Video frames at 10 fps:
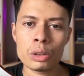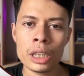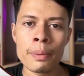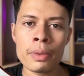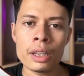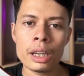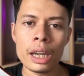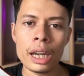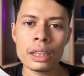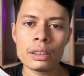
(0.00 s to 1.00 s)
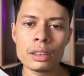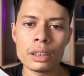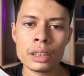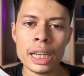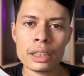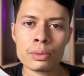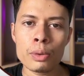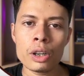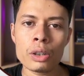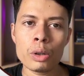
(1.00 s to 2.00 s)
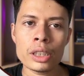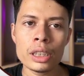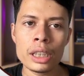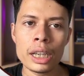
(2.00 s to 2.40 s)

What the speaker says: Okay, and thanks for watching,